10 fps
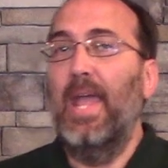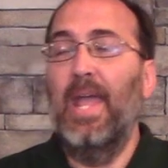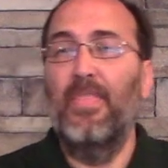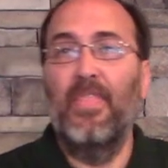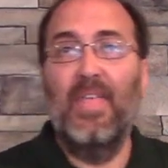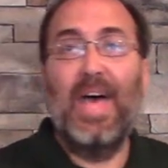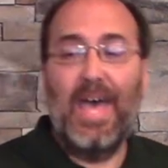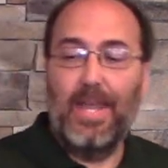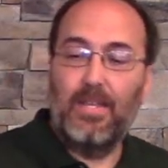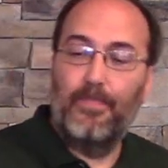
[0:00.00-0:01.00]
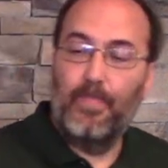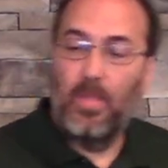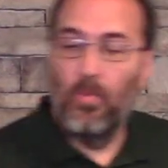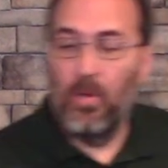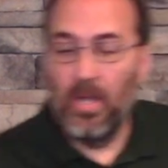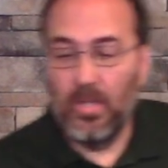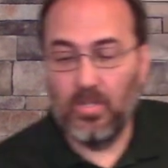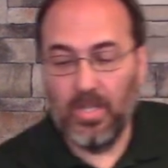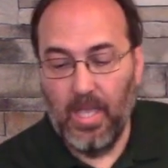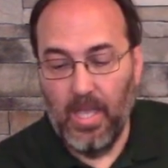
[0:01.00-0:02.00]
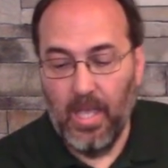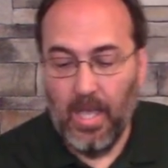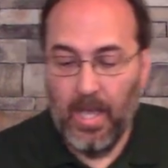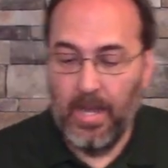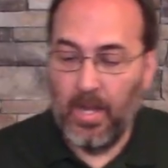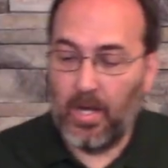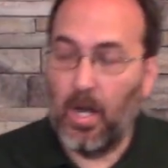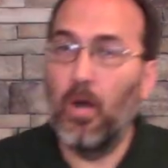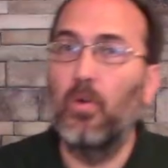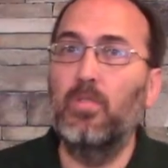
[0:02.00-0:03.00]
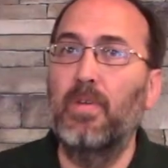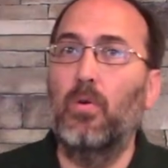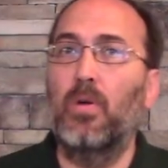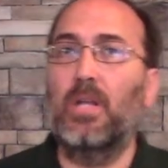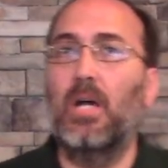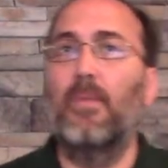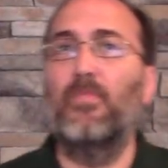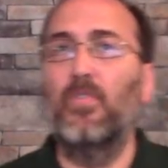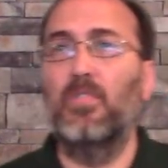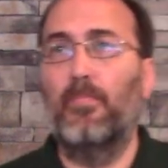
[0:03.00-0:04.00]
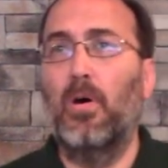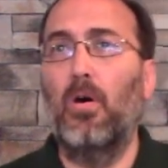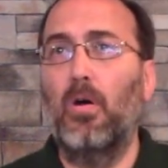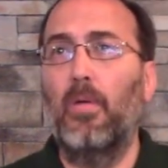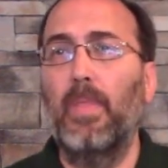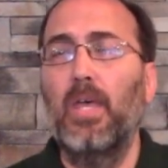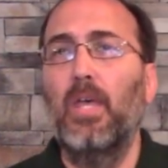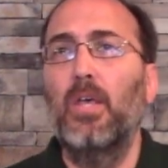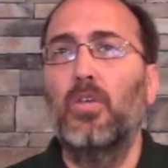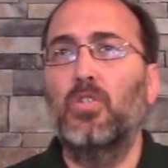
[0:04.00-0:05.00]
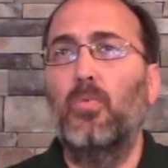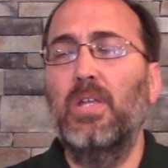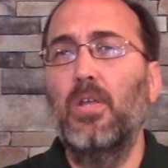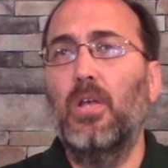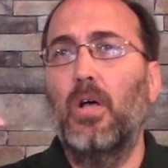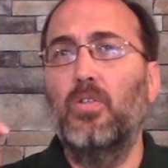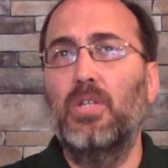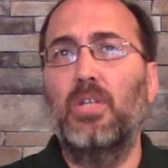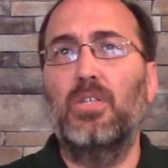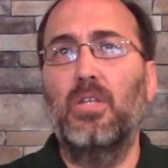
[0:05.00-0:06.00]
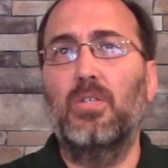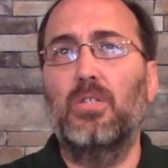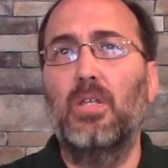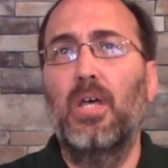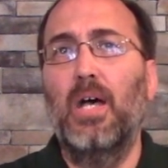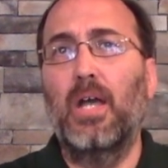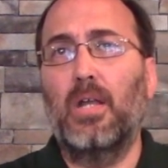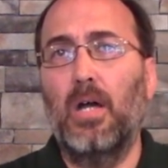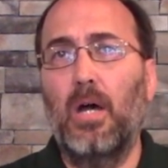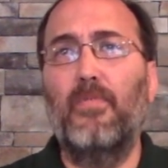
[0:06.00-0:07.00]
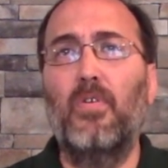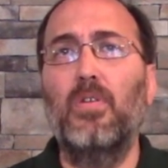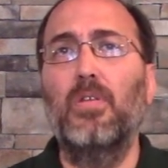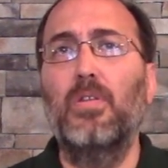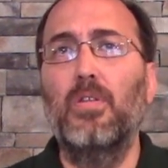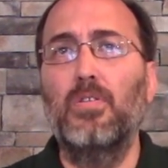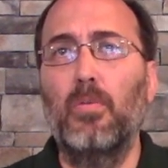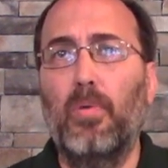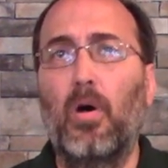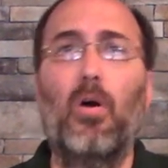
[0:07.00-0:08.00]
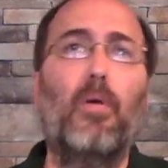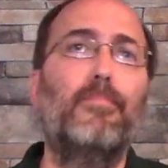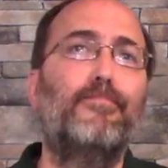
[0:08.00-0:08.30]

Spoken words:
And that was an encouragement or a comfort to Paul. So we can call Justice a comfort to Paul.